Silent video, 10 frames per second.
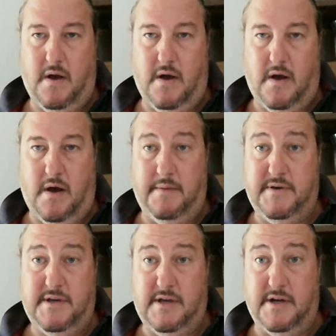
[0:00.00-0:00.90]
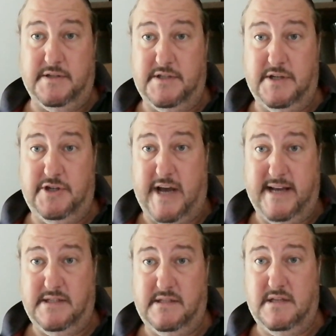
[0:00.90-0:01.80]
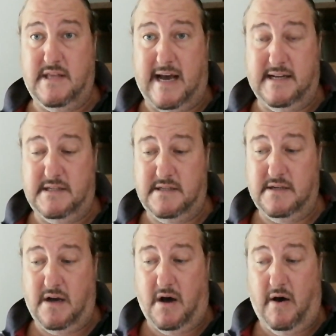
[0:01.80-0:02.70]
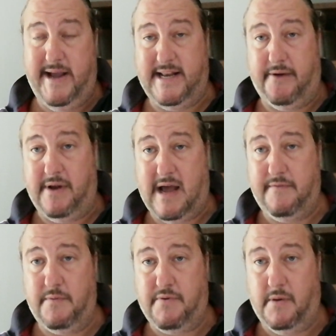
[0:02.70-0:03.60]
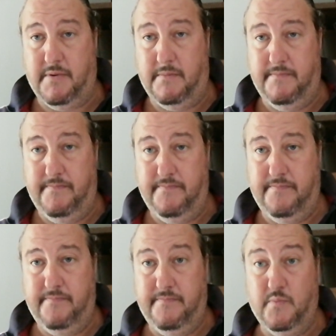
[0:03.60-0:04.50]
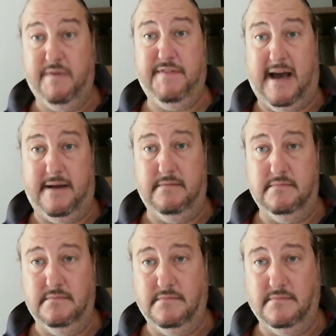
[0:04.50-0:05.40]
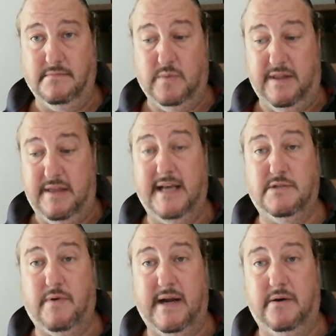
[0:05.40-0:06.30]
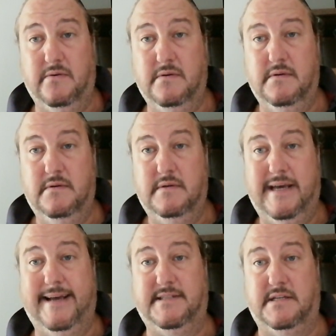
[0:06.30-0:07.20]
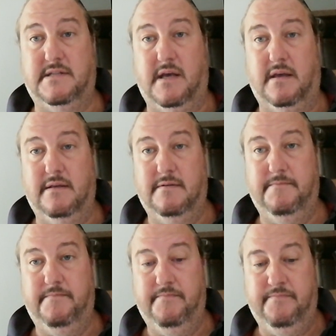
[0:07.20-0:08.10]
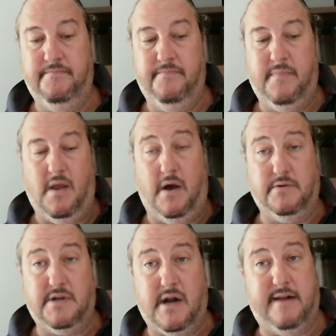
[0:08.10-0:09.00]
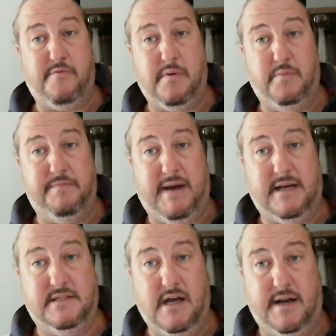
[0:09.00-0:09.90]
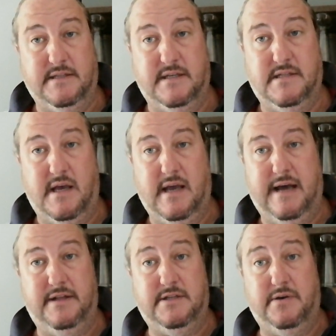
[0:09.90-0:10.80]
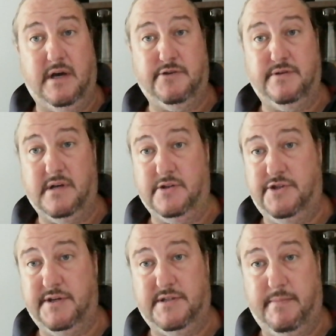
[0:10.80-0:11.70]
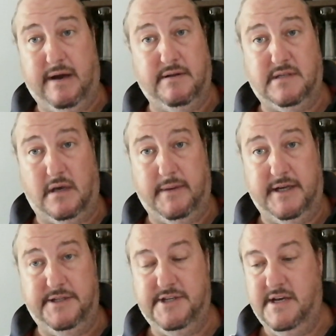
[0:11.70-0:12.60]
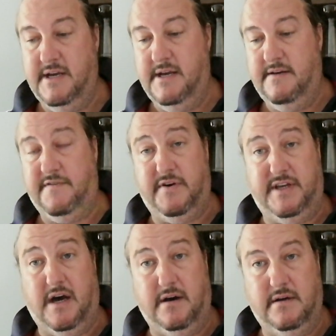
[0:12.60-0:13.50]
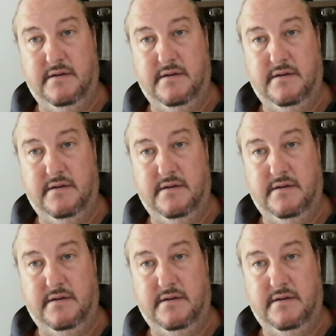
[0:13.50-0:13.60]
going to suggest that I don't have a problem with that, with Israel existing. I also don't have a problem with Pakistan existing, and the two countries are just about the same age, very young